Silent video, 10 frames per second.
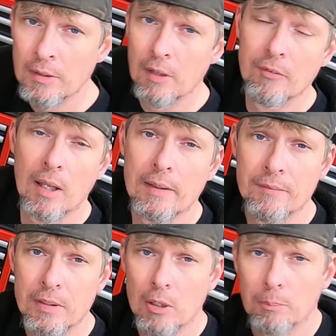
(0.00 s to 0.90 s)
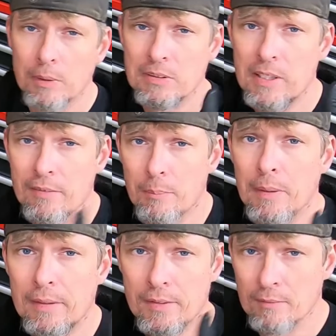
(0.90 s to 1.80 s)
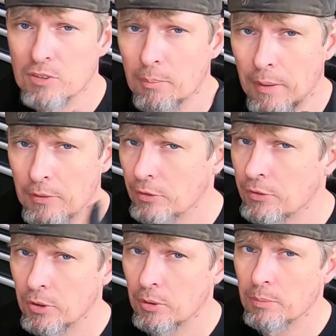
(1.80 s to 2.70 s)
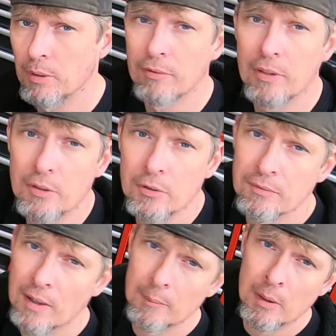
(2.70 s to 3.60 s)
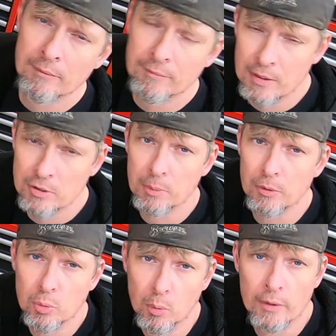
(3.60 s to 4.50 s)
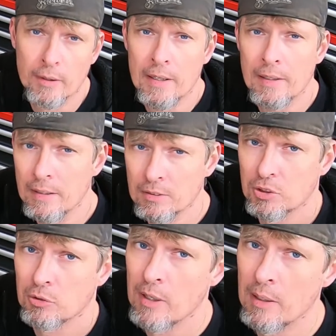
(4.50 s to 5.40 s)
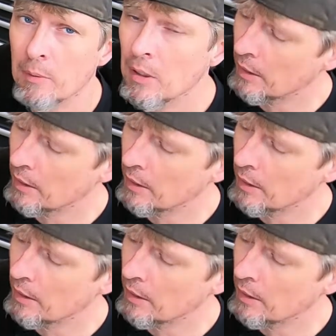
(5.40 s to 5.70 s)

Now, if you liked the video, please give it a big thumbs up on YouTube. Don't forget, you can find me on Facebook, Twitter, and Instagram.